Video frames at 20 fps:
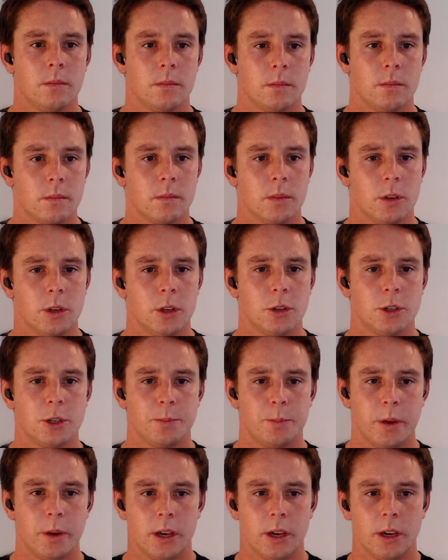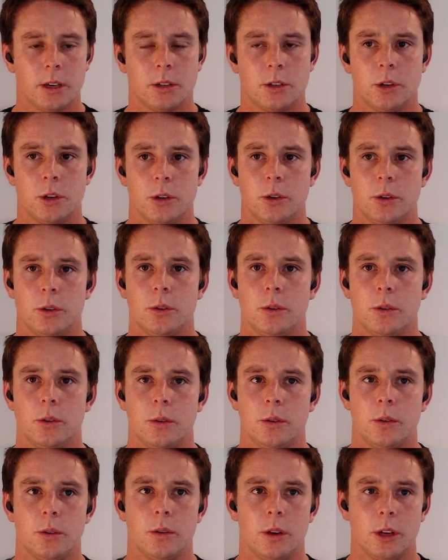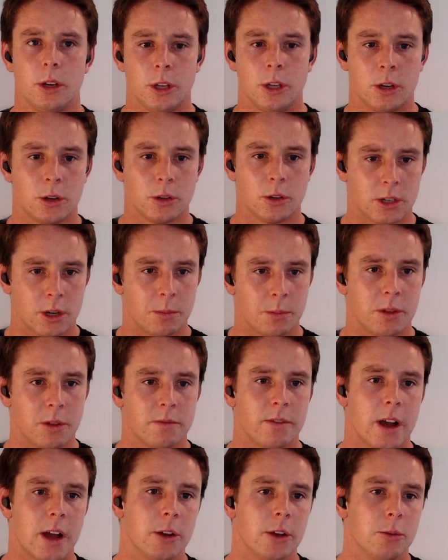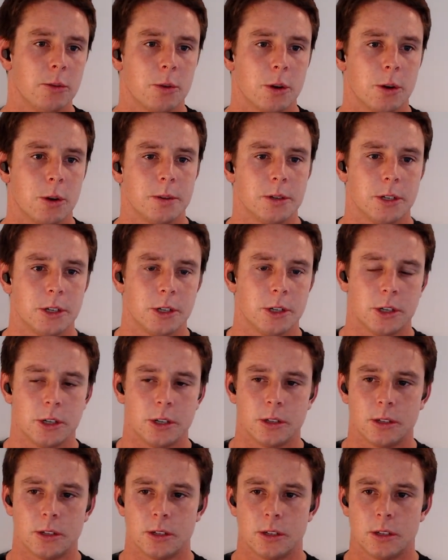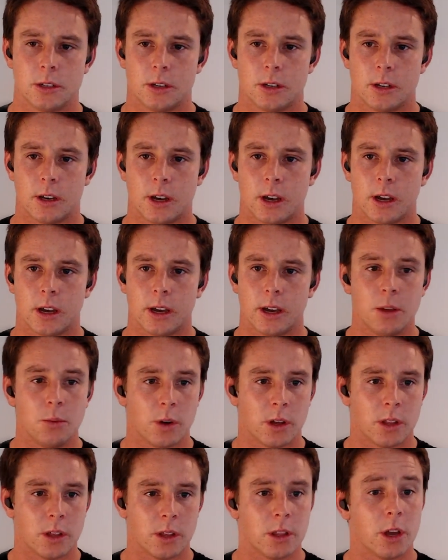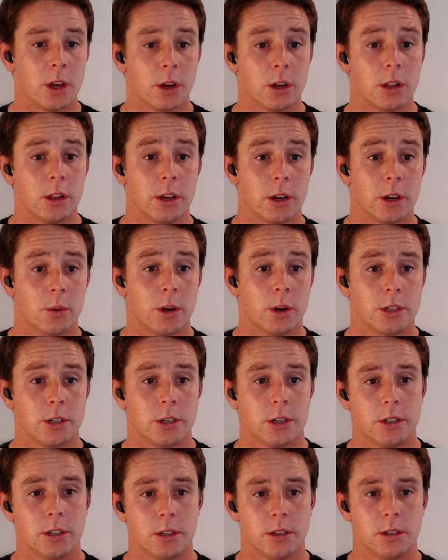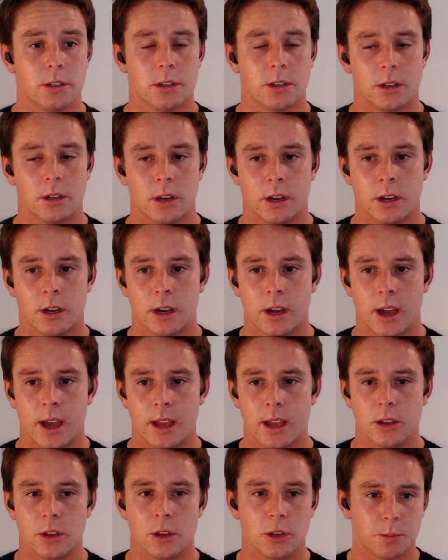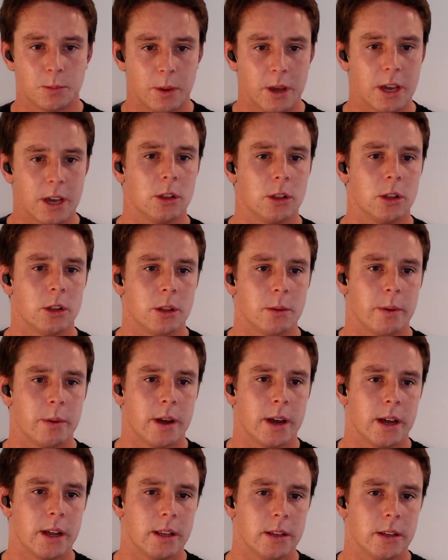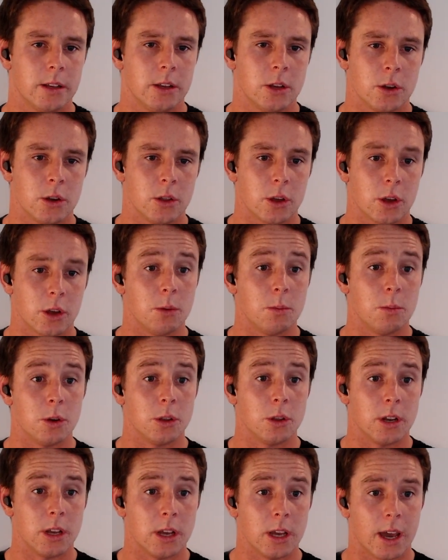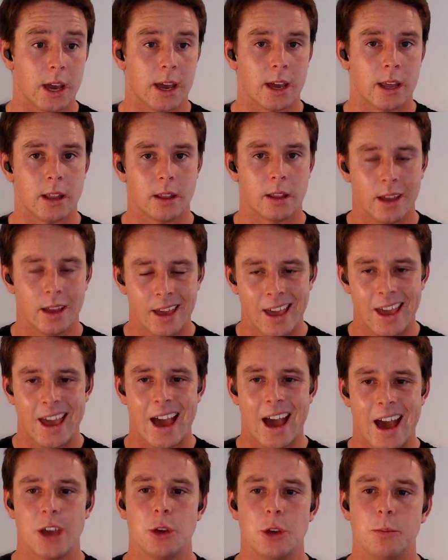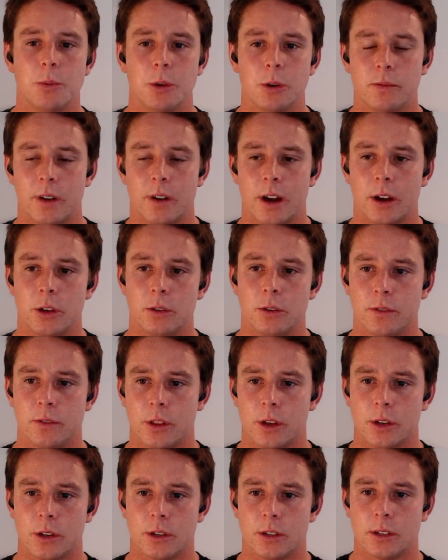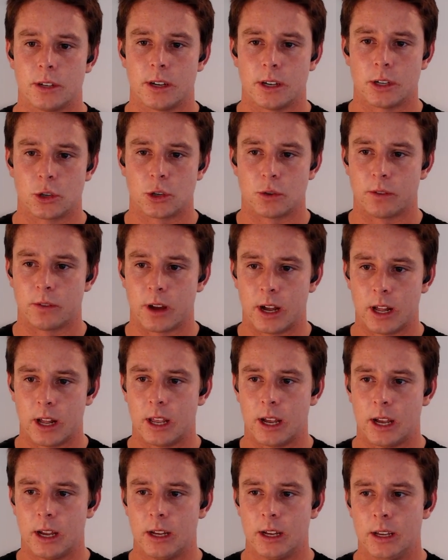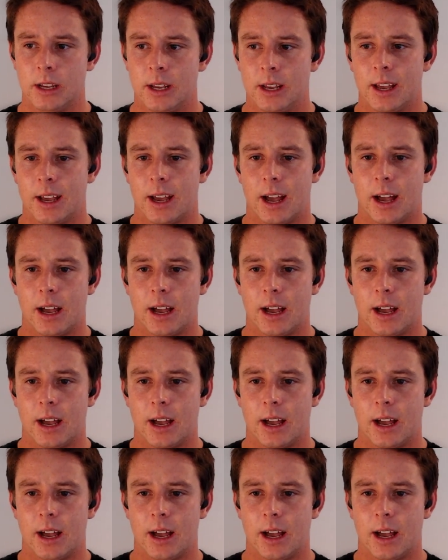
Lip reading: You speak to some of the value propositions in one of the earlier questions, and you speak a lot about the community and how you build value for those at Travala.